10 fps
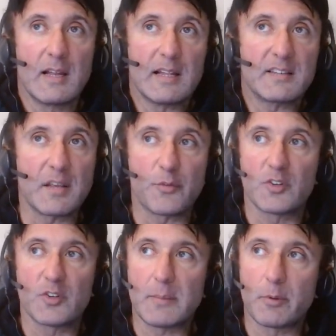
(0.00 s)
let's say, for
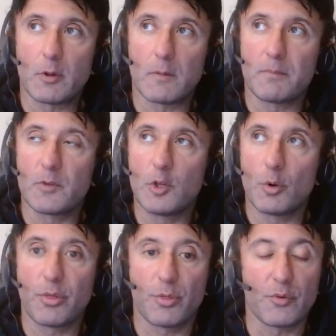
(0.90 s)
example,
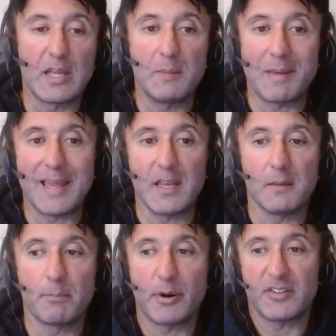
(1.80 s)
your three
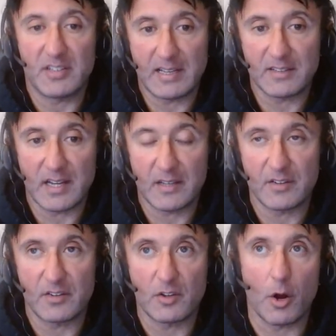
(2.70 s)
main pressing
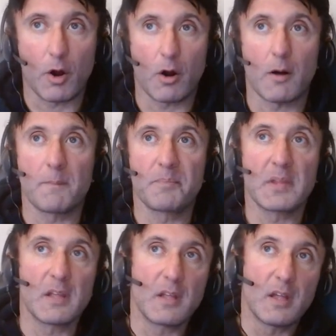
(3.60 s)
exercises are
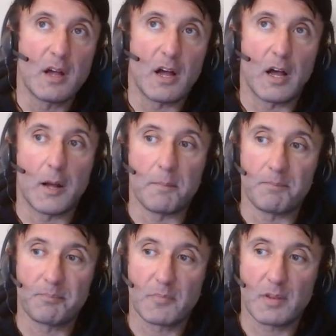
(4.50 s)

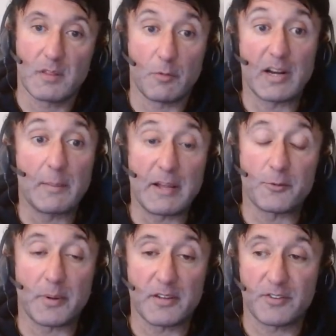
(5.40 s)
the regular
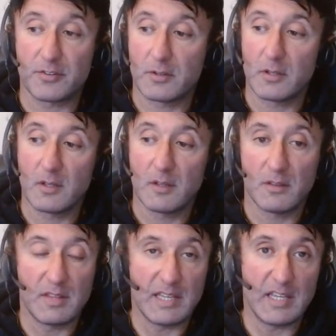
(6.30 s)
bench press,
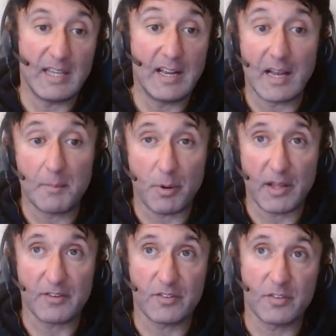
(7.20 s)
the incline
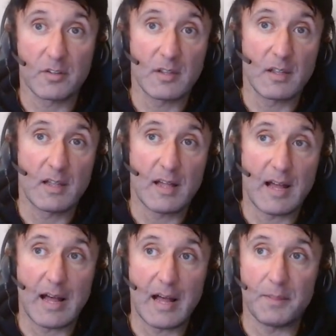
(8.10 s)
press,
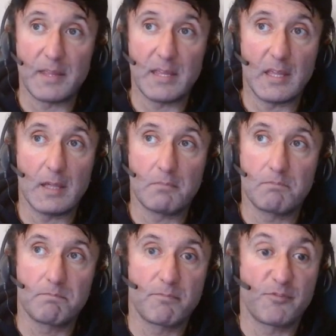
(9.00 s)
and the
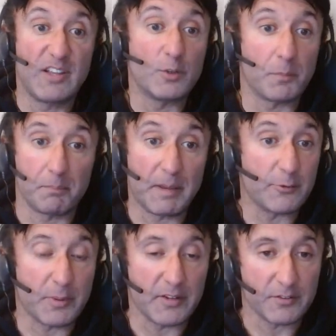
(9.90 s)
feet up
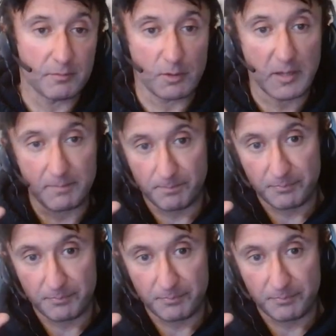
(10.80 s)
bench press, okay?